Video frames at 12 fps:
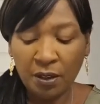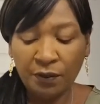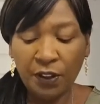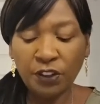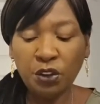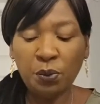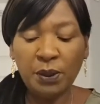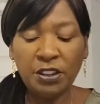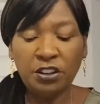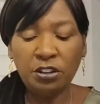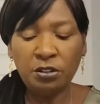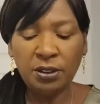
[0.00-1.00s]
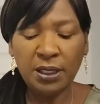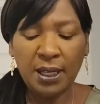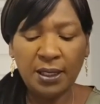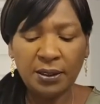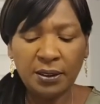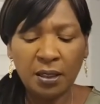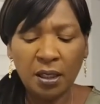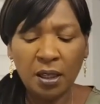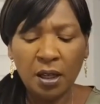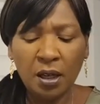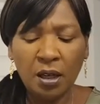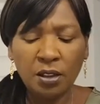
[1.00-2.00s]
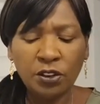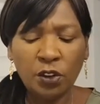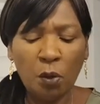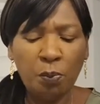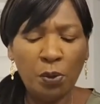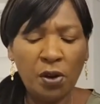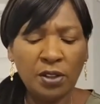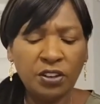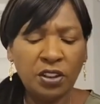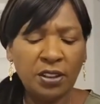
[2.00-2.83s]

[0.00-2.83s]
Verse 22 says, So Paul